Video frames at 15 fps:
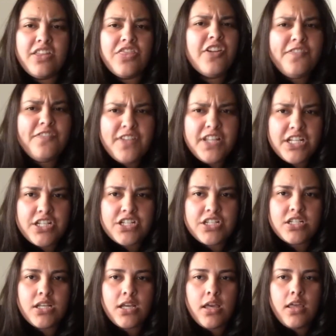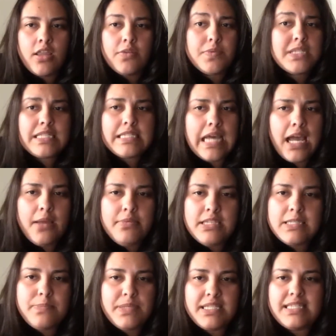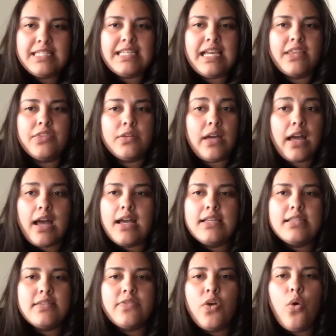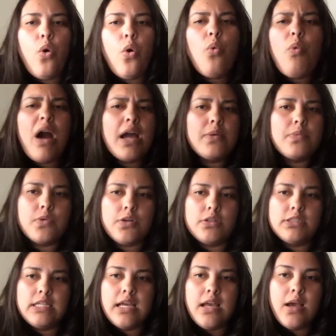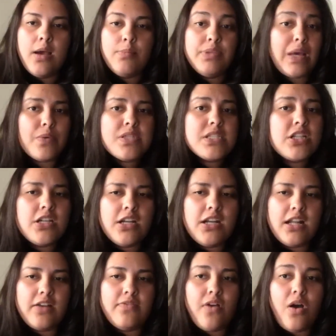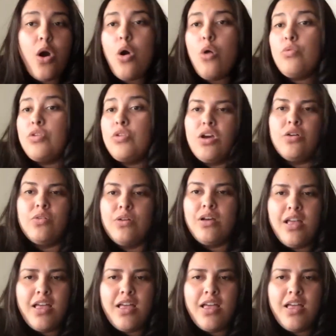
They're finished. There was a time this business had the eyes of the whole wide world, but that wasn't good enough. Oh no.